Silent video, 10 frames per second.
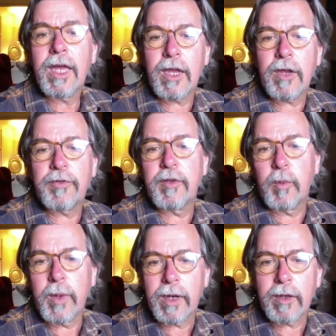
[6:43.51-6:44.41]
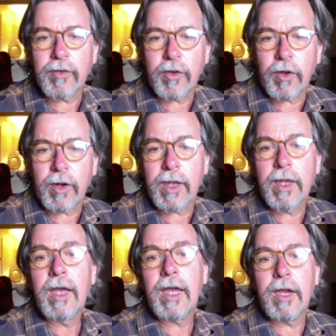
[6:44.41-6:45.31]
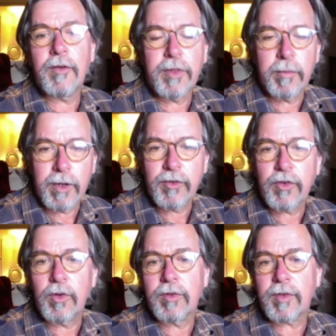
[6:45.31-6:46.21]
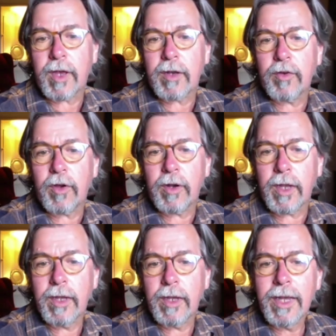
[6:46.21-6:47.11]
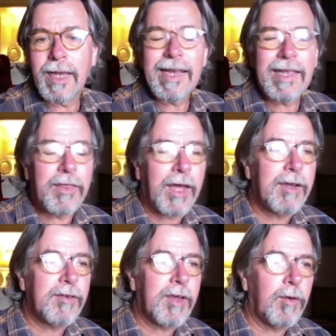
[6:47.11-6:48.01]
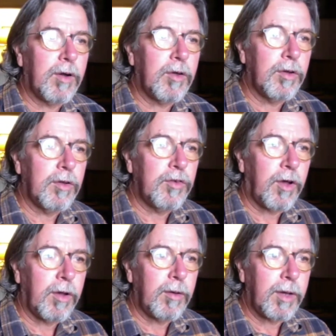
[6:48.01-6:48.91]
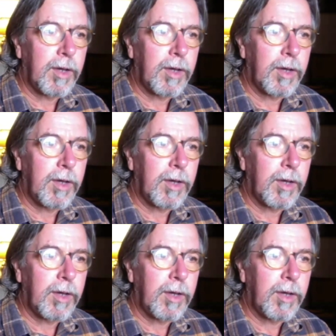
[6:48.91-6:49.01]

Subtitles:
if the wheel is turning, if the millstones are turning. That is our concern.